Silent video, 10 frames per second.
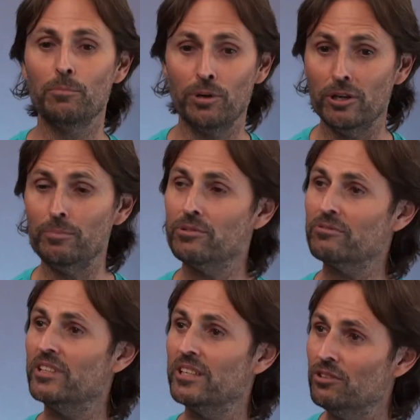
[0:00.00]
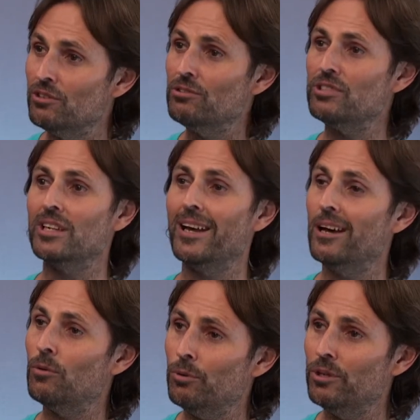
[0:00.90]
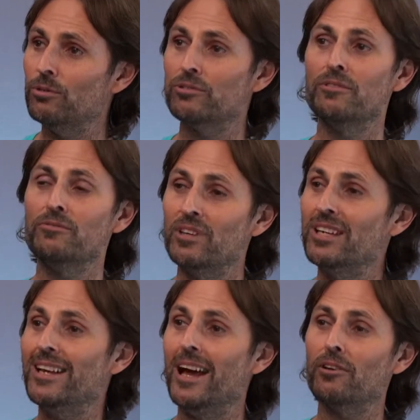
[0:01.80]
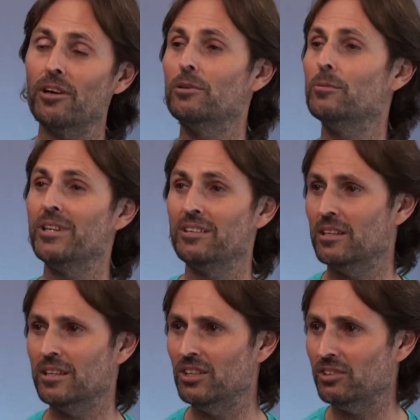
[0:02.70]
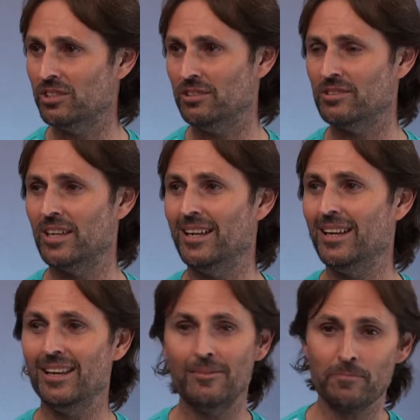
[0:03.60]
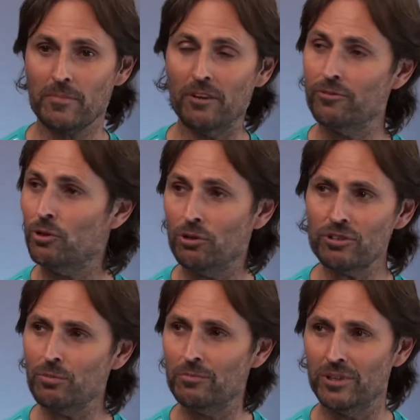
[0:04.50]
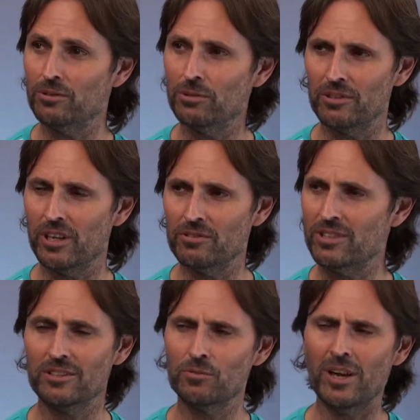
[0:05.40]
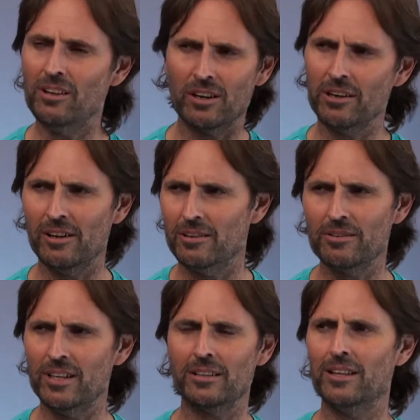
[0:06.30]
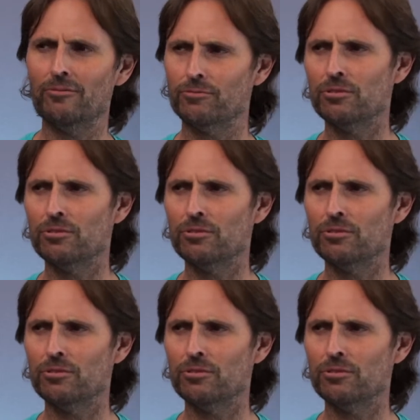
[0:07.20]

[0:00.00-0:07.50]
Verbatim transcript: purposefully using our will to feed our codependent addictions, of course, when we do all of those things, we're not going to think love